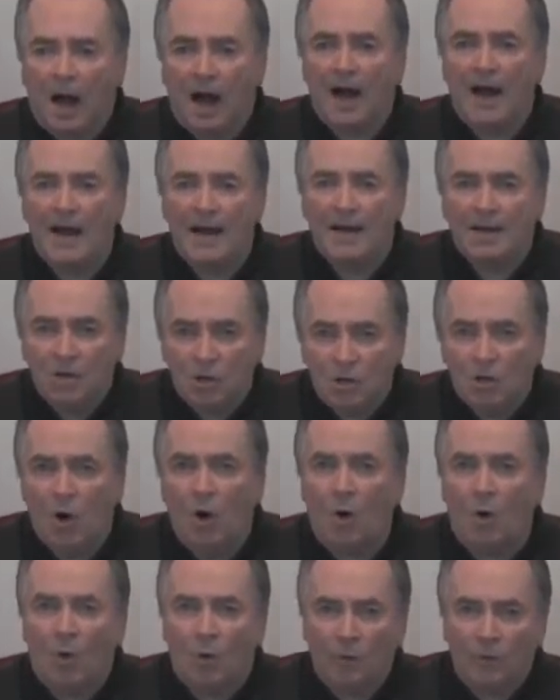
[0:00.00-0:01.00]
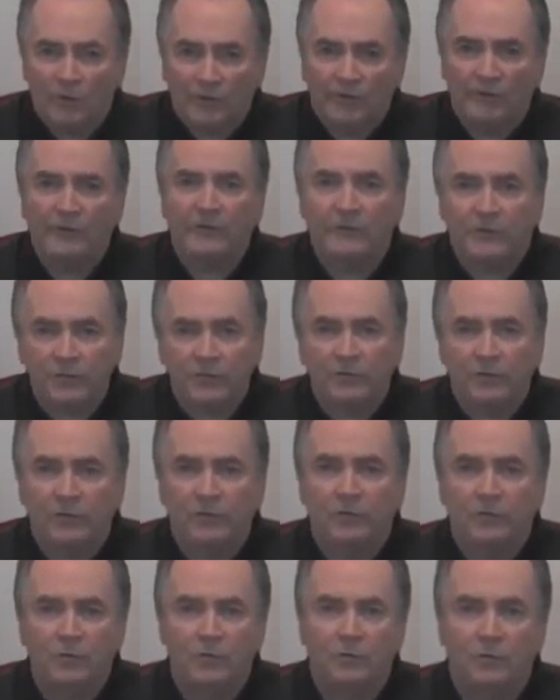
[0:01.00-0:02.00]
I know that this is the
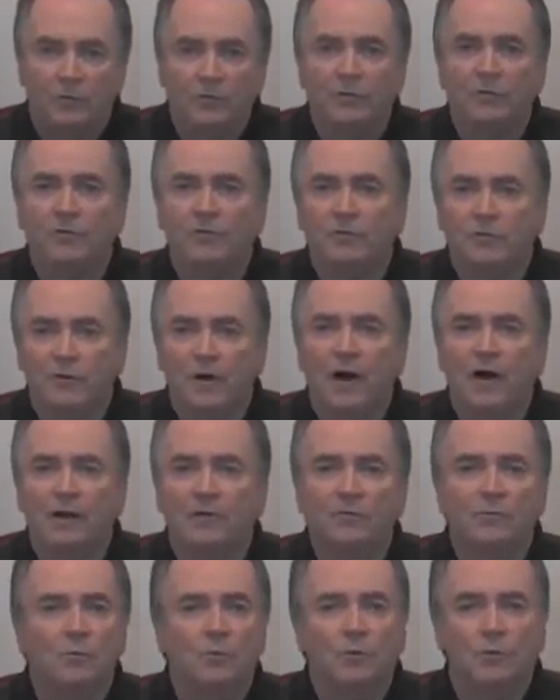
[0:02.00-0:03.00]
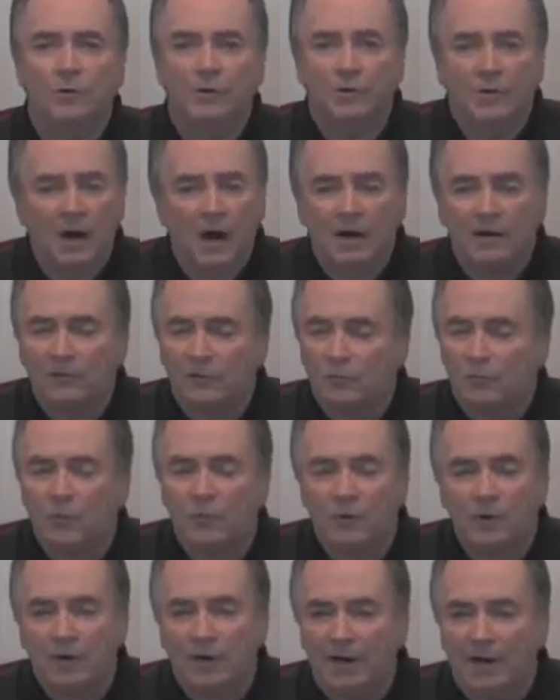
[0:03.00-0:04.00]
truth. This is God's word. God's
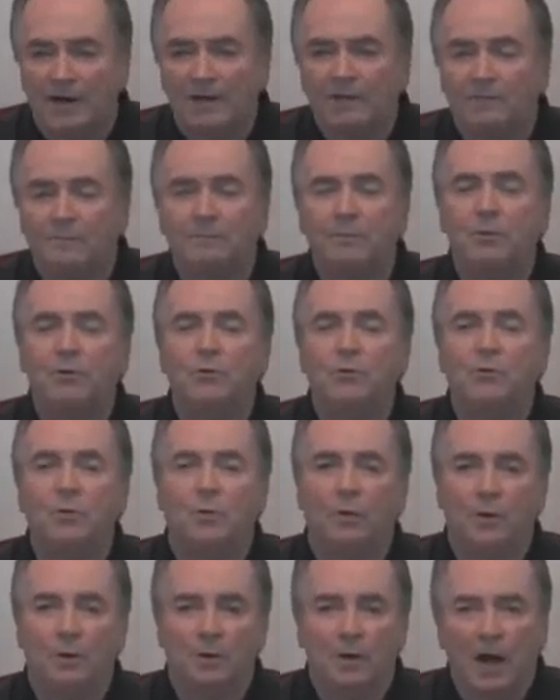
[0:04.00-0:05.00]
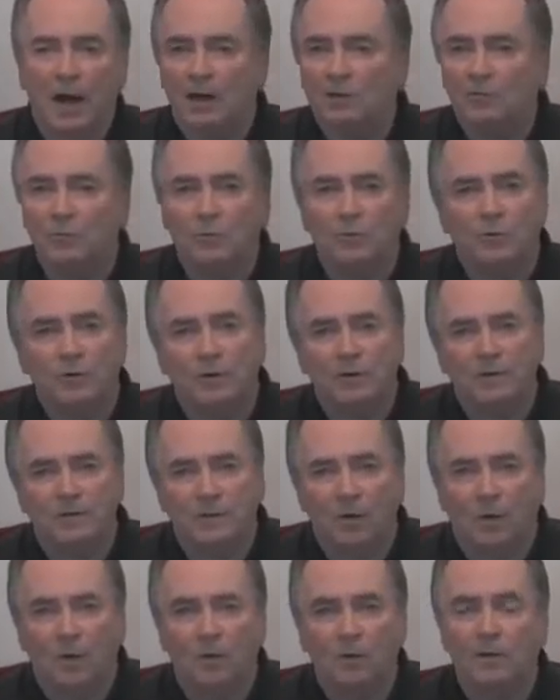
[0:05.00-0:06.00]
word is pure. God's word is
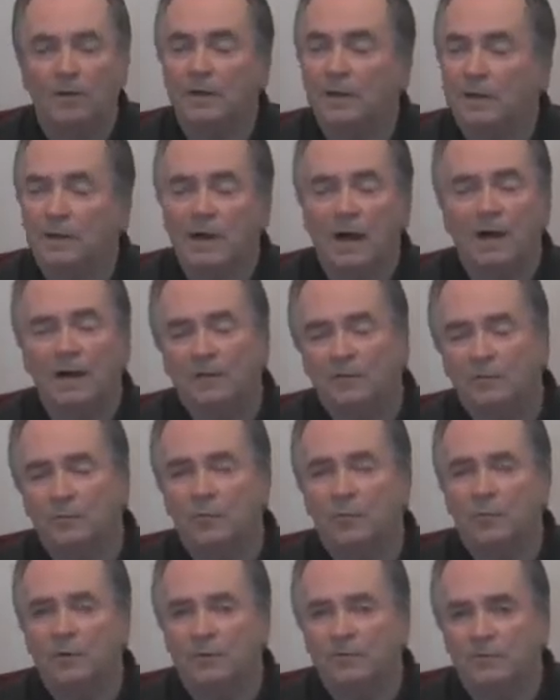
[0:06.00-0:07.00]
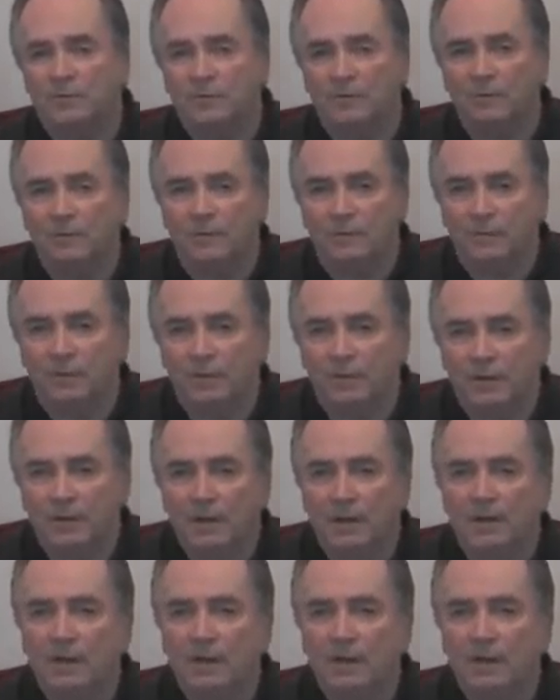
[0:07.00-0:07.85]
holy, and God's word is truth.